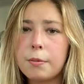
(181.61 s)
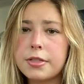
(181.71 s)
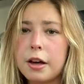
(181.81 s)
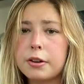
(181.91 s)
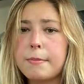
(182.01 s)

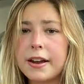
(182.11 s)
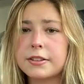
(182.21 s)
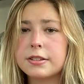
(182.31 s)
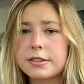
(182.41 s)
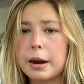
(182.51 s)
with other
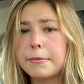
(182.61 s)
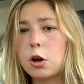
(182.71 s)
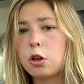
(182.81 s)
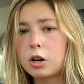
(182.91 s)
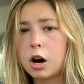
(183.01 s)
medicines that I'm
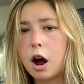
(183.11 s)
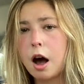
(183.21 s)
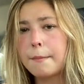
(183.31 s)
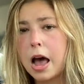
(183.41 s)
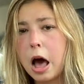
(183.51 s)
no longer
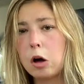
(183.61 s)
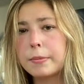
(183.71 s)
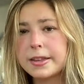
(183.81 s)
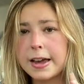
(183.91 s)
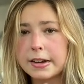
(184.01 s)
on but helped
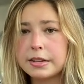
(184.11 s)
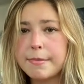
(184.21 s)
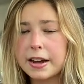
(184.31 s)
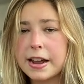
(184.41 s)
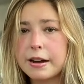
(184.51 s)
me get to
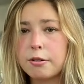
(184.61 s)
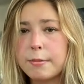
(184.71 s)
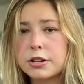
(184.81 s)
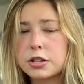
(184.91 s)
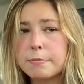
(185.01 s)
medicated
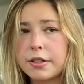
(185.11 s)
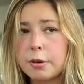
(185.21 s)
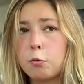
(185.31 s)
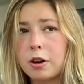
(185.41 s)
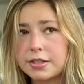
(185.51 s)
remission but
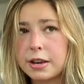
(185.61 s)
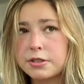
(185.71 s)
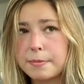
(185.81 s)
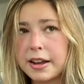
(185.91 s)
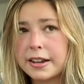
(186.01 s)
then once I
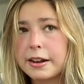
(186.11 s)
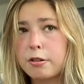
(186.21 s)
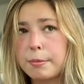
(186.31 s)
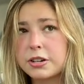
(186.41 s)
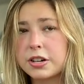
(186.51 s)
was in medicated
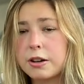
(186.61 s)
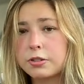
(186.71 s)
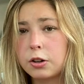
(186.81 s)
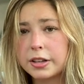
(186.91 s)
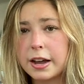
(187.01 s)
remission I was
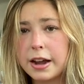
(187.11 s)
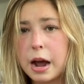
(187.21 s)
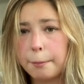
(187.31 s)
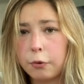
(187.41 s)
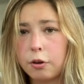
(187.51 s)
only on
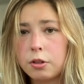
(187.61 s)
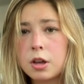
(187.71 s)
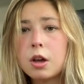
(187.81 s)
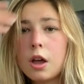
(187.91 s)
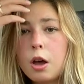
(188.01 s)
Enbrel
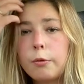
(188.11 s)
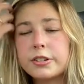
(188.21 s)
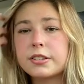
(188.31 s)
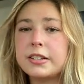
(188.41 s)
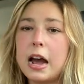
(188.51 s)

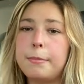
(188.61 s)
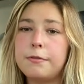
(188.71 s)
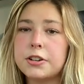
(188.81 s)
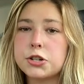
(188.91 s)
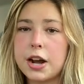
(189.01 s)
which is a type
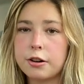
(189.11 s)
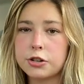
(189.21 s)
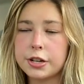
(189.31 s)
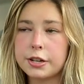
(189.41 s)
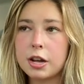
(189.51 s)
of
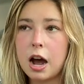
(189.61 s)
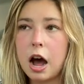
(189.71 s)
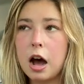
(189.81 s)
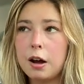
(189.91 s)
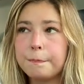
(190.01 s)
injection
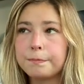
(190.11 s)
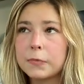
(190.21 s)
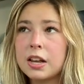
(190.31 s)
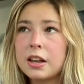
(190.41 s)
um